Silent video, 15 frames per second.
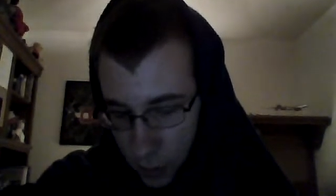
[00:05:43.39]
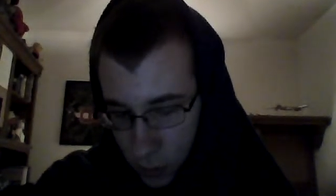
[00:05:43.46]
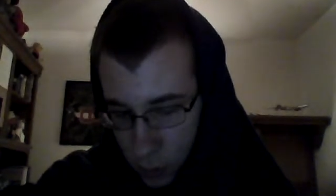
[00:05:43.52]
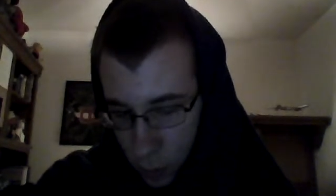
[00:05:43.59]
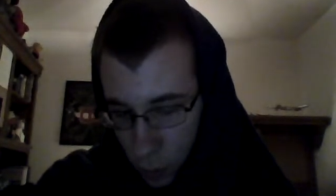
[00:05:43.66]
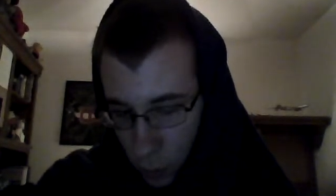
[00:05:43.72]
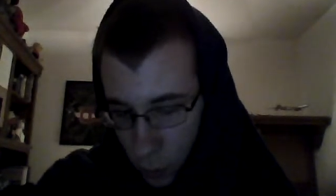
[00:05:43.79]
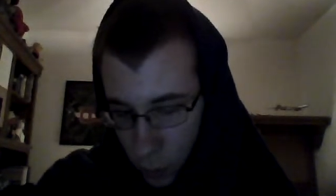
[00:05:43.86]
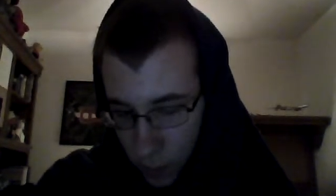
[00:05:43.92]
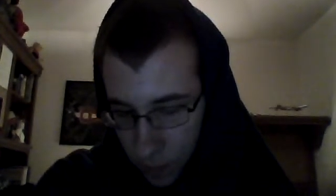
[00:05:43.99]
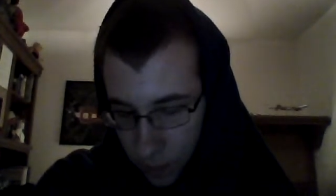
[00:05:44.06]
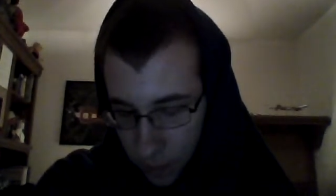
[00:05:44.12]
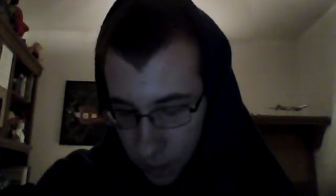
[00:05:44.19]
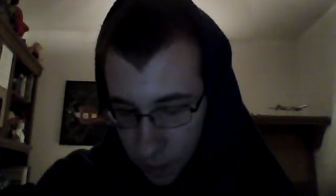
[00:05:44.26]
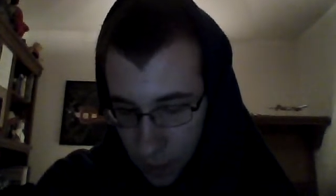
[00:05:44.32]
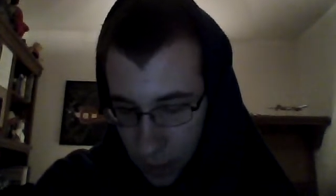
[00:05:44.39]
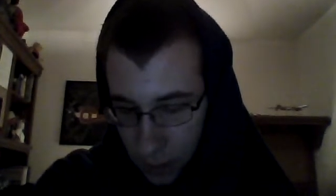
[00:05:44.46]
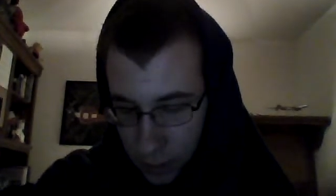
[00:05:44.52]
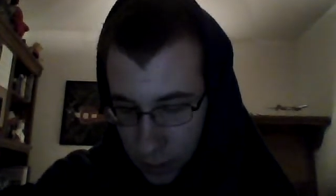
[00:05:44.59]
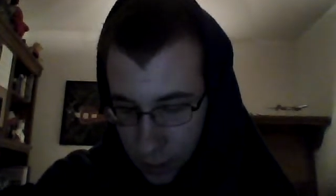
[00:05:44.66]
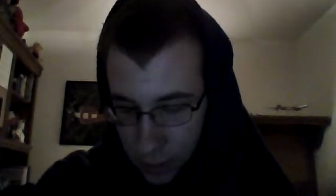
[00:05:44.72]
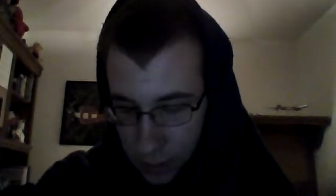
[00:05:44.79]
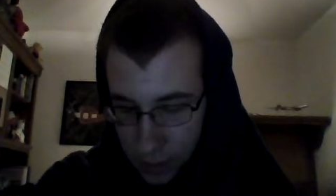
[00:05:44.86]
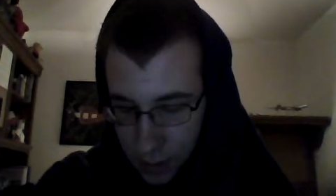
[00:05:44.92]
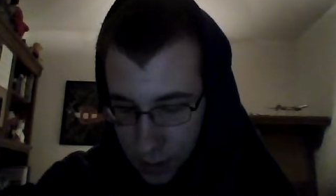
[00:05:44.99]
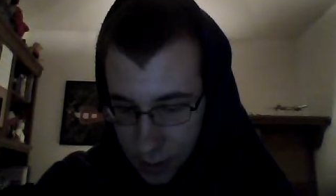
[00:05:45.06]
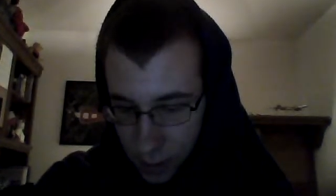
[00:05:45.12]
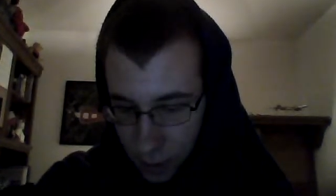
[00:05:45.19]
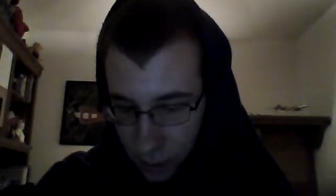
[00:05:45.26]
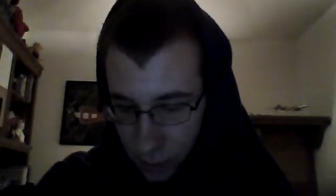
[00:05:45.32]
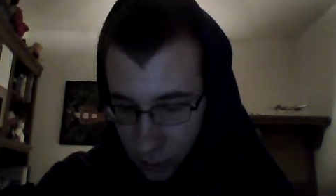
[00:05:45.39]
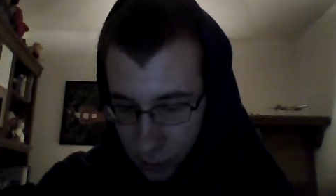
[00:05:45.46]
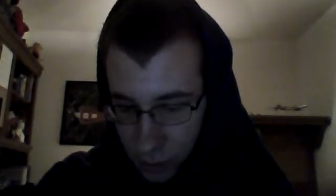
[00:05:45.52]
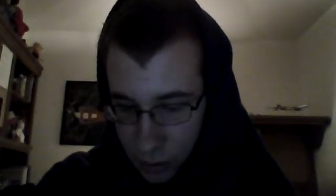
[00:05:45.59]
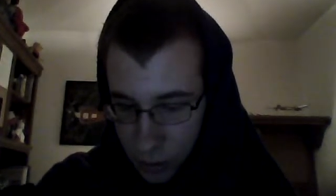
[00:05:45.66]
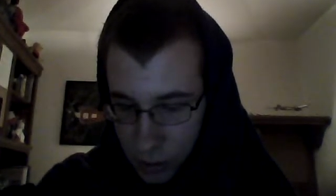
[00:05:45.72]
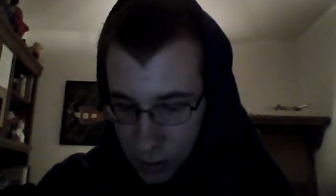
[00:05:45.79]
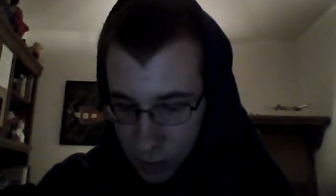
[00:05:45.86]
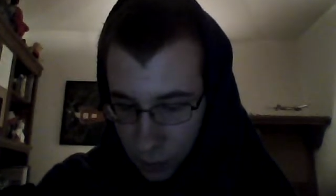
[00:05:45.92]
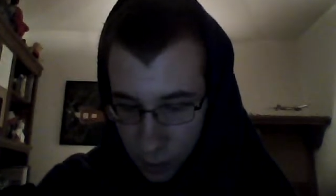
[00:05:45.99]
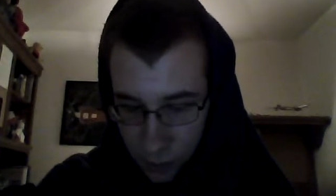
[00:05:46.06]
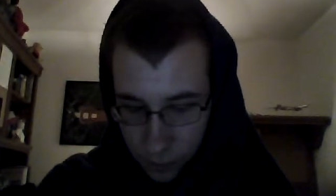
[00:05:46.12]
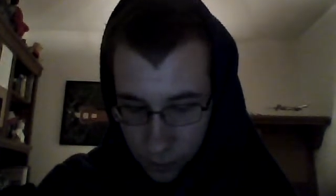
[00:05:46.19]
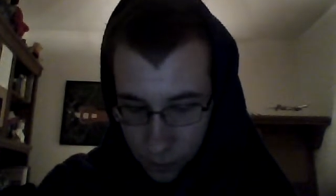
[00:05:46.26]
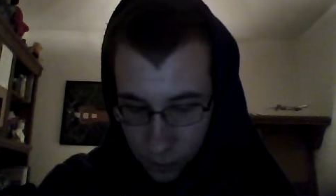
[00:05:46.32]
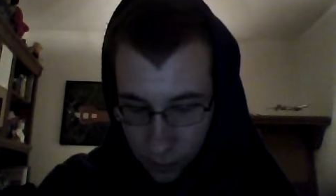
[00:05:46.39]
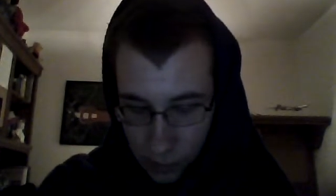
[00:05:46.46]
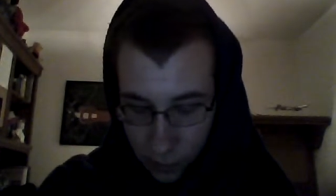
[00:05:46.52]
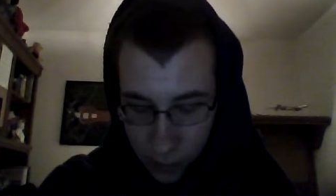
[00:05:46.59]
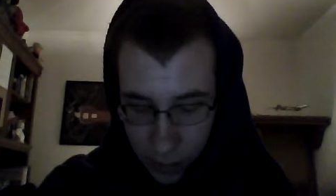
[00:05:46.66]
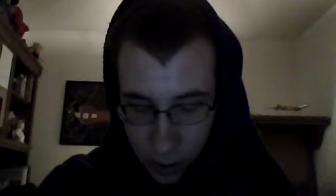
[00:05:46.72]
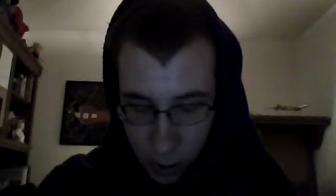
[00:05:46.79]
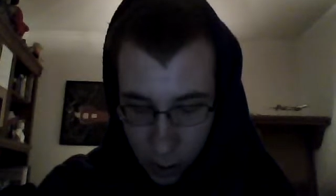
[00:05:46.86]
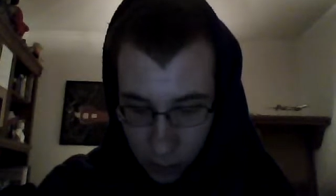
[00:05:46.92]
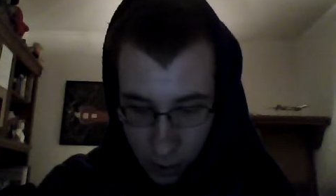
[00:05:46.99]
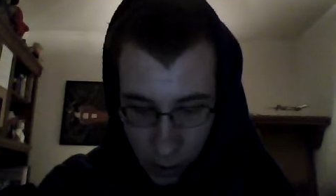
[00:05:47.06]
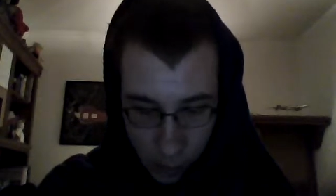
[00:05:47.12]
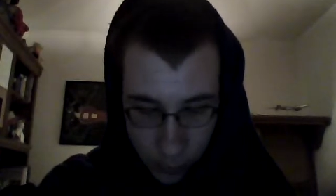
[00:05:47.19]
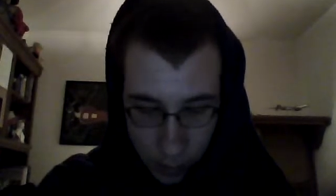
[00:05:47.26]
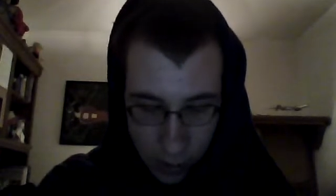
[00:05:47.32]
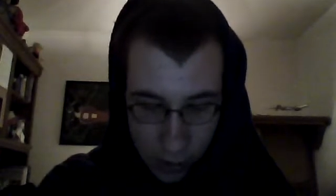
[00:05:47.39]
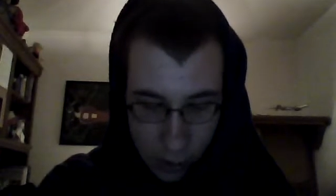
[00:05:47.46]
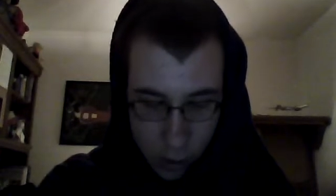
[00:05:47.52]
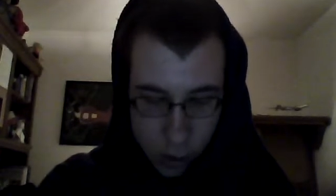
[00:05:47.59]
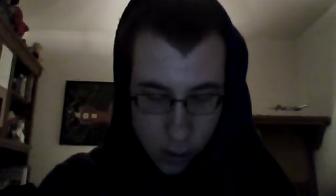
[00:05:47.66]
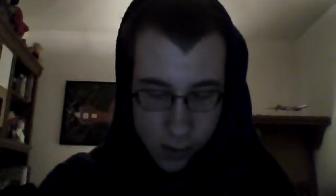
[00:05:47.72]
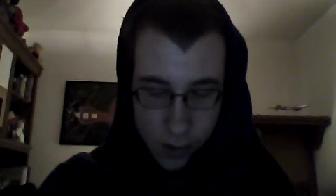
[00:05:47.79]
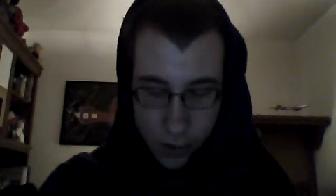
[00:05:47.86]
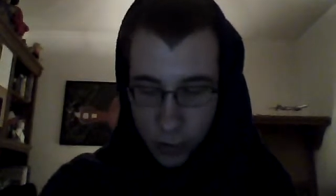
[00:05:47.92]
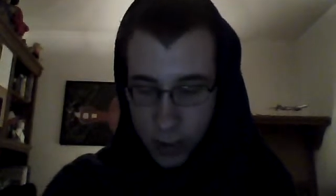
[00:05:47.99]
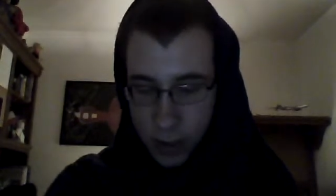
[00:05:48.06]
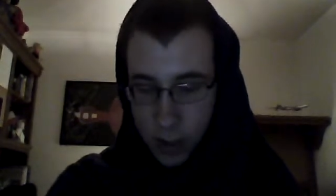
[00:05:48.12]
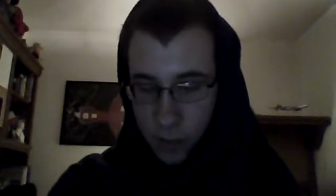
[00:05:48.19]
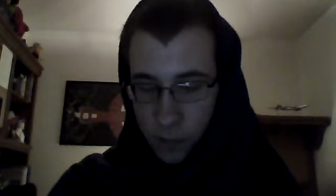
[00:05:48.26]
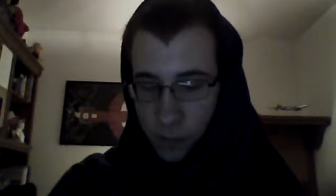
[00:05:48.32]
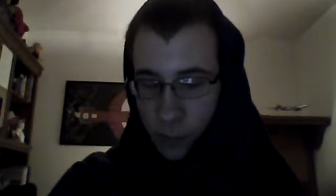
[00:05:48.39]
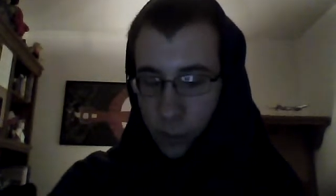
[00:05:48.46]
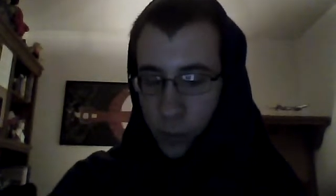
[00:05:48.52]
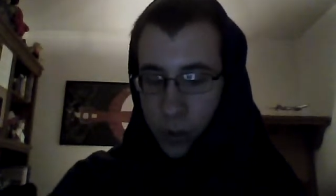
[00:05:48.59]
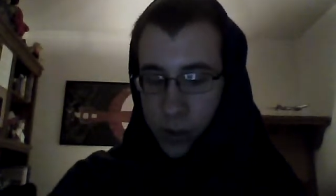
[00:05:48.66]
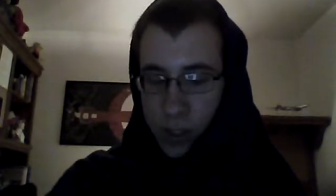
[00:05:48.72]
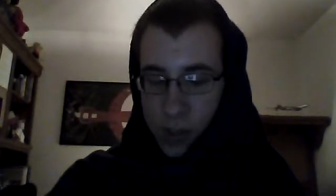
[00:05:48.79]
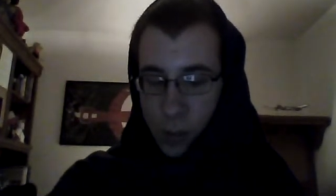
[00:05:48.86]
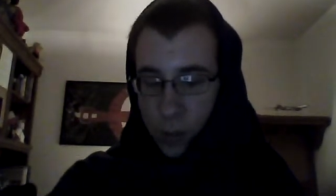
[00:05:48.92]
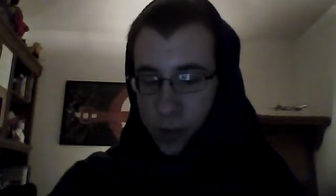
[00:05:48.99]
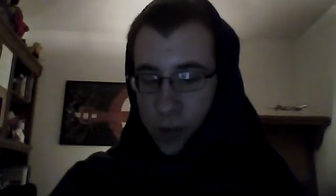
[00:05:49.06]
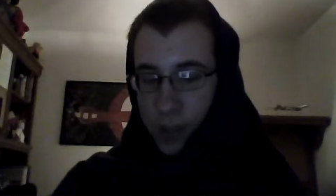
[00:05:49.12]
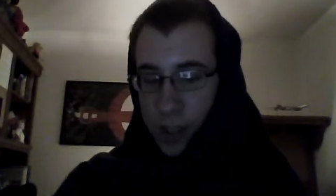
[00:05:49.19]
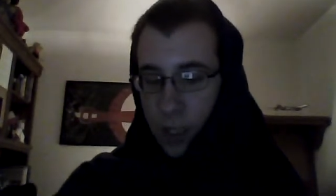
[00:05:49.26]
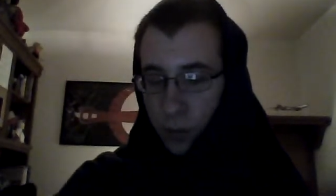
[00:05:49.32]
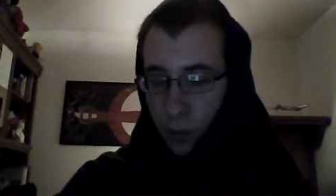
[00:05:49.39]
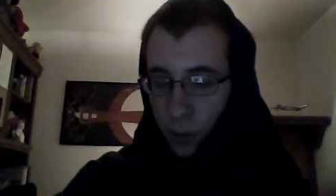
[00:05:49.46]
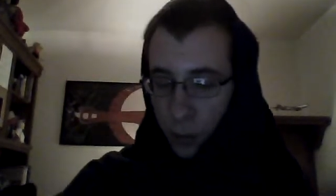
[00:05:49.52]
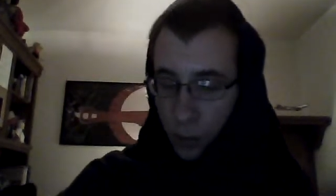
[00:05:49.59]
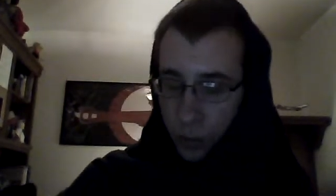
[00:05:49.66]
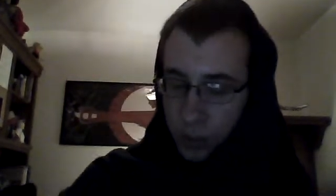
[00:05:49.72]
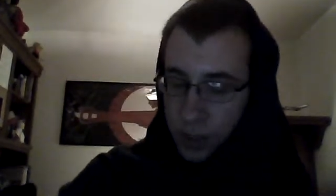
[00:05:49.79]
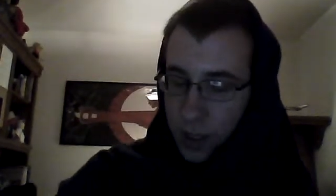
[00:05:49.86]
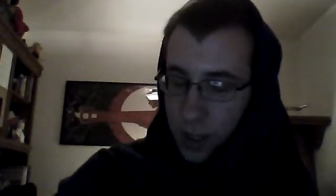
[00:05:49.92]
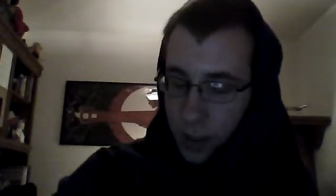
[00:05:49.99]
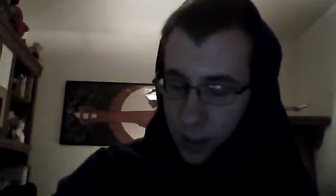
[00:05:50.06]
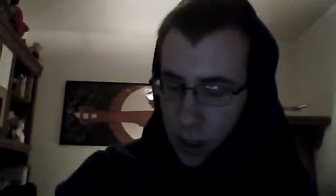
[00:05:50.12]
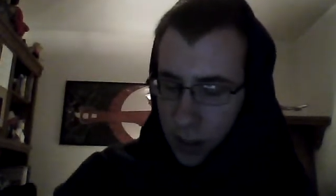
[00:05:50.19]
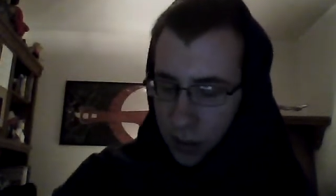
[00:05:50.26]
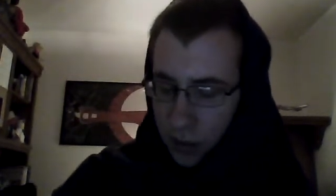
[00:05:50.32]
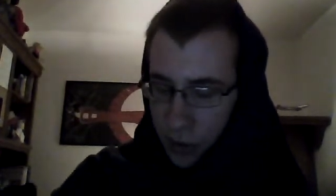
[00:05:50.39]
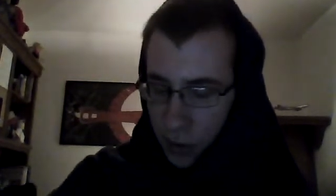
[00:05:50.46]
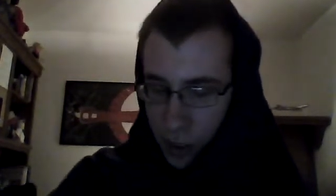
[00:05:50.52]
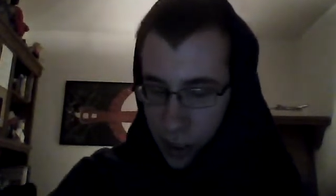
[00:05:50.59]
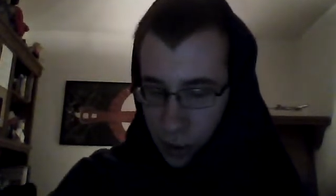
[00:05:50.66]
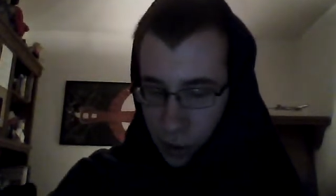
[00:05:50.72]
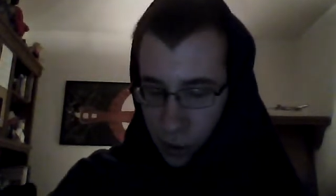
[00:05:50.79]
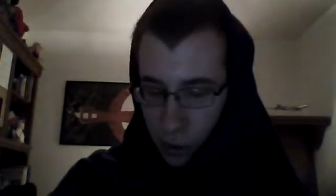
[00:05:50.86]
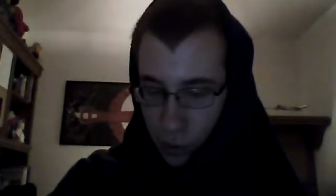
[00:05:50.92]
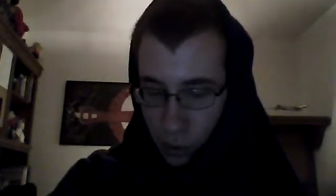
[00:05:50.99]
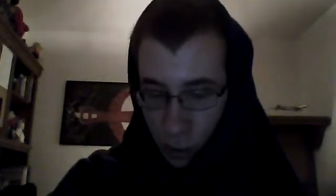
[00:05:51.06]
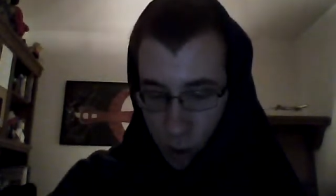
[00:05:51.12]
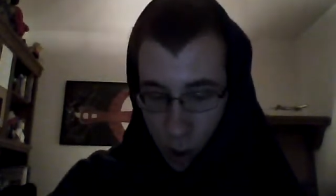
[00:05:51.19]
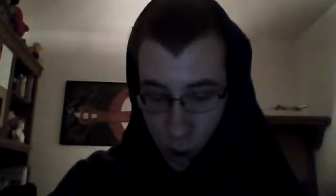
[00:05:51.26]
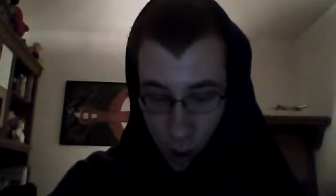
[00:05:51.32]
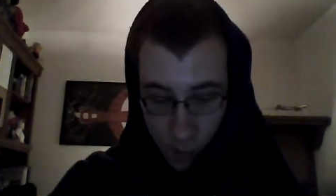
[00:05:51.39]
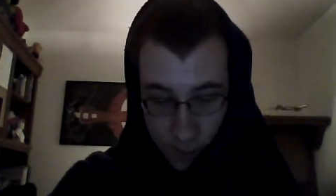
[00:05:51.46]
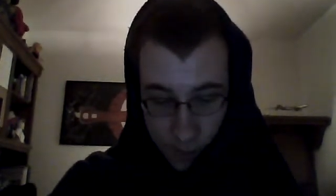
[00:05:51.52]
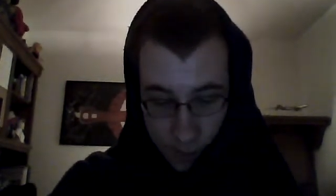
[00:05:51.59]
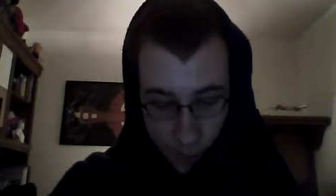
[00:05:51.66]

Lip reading: to make the necessary provisions for the fulfillment of obligations arisen from principles and rules of international law.